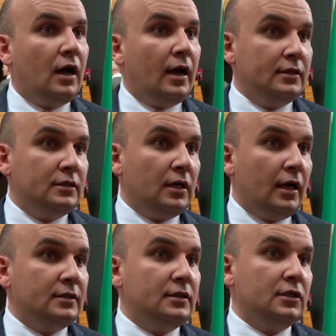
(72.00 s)
I
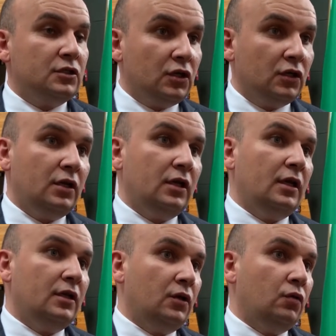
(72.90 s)
see it certainly
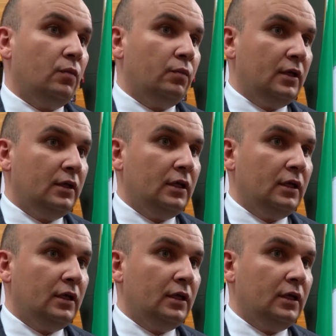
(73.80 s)
in the European